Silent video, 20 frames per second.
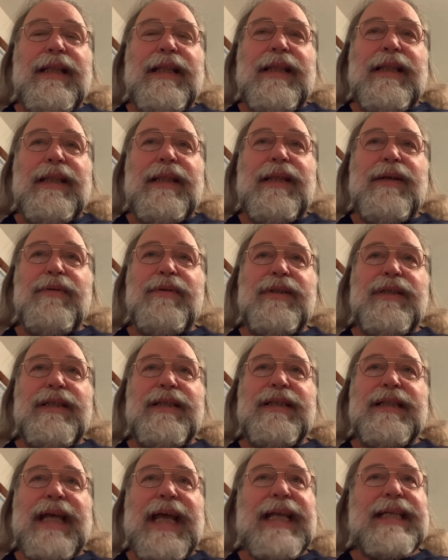there was
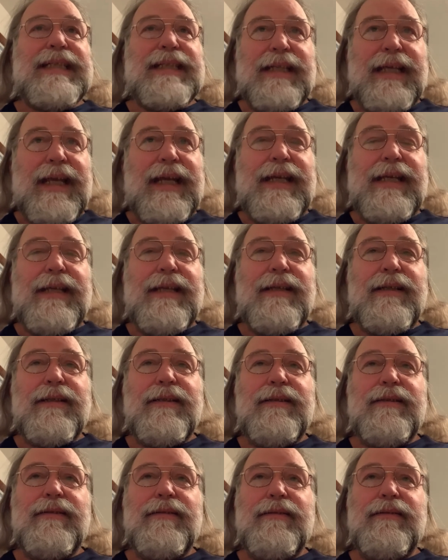this nice lady
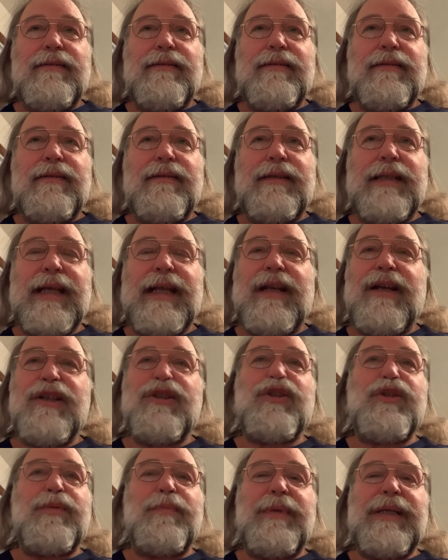that
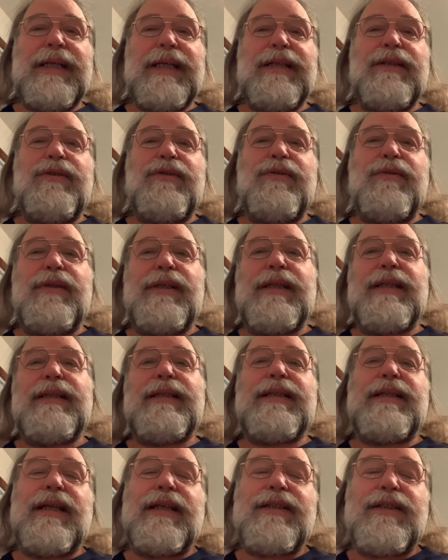ushered me into the
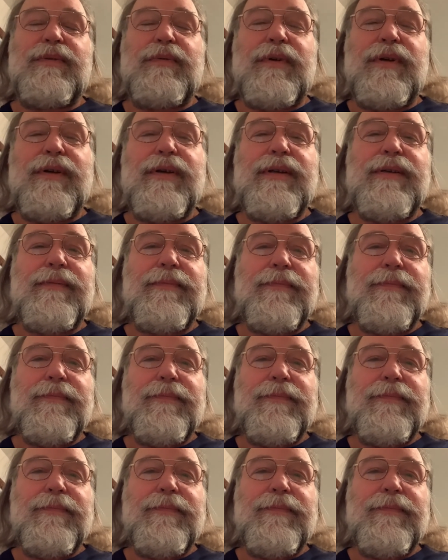sanctuary.